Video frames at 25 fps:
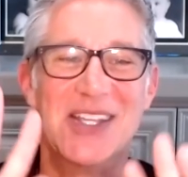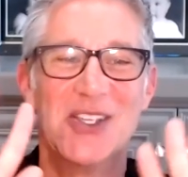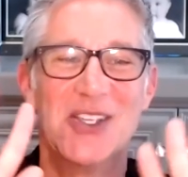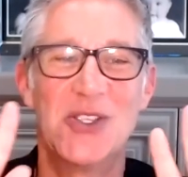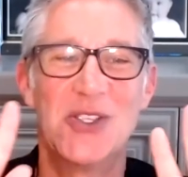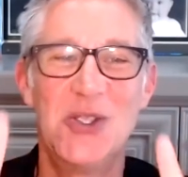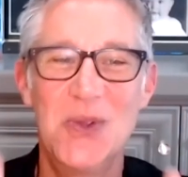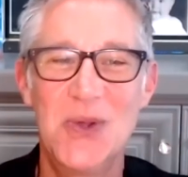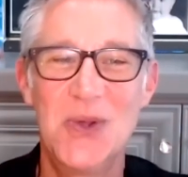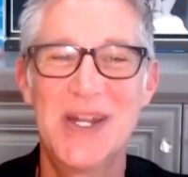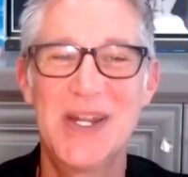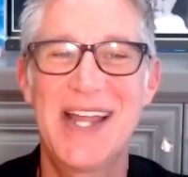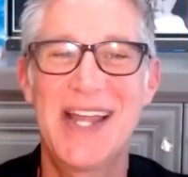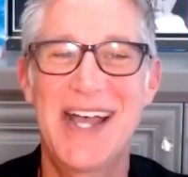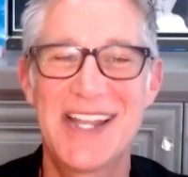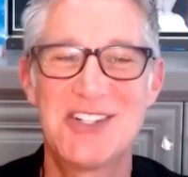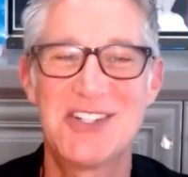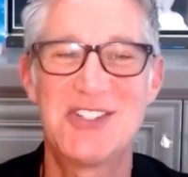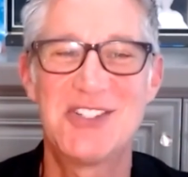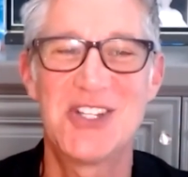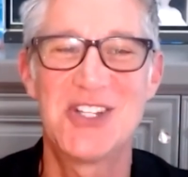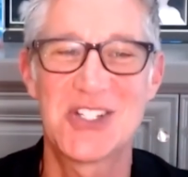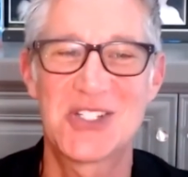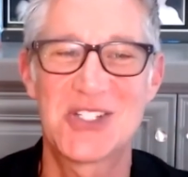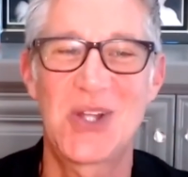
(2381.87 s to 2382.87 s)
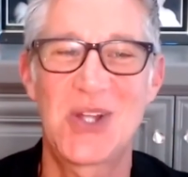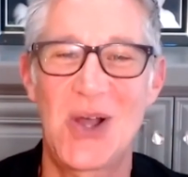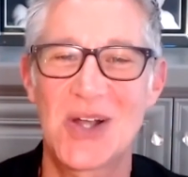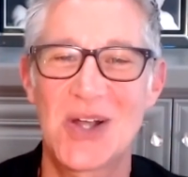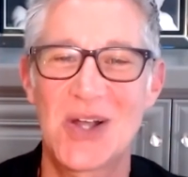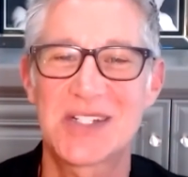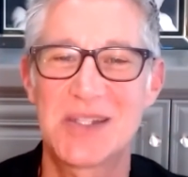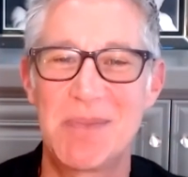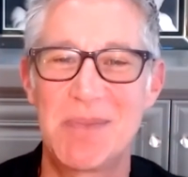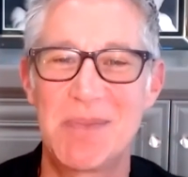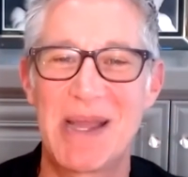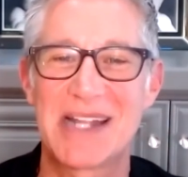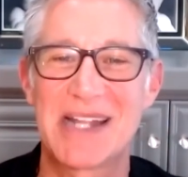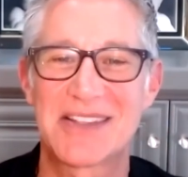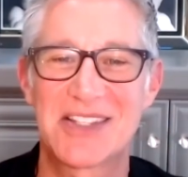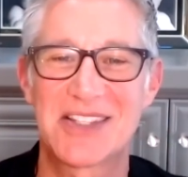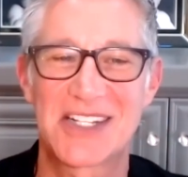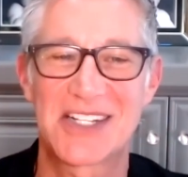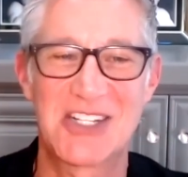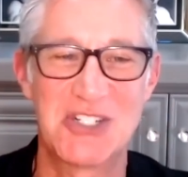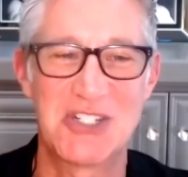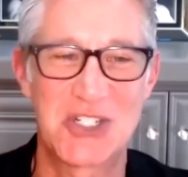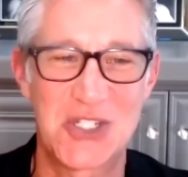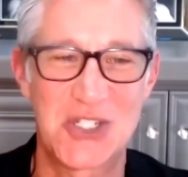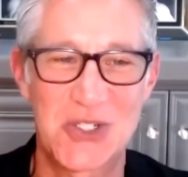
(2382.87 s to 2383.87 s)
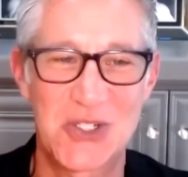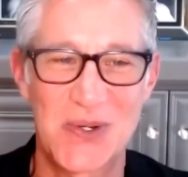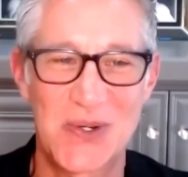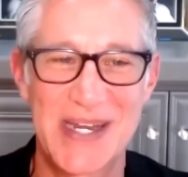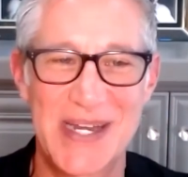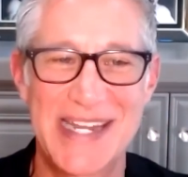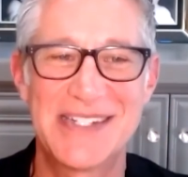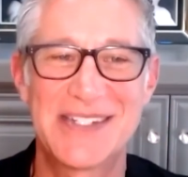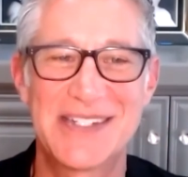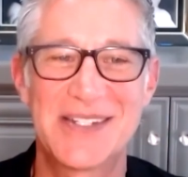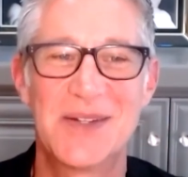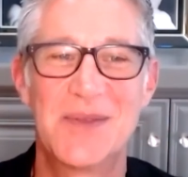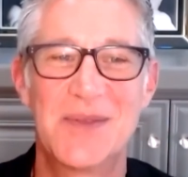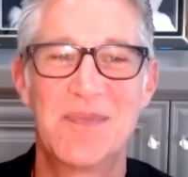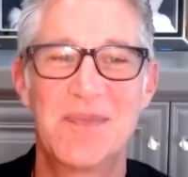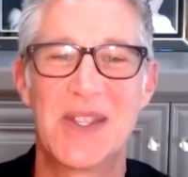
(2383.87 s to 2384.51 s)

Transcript: You and I just talked about the constraint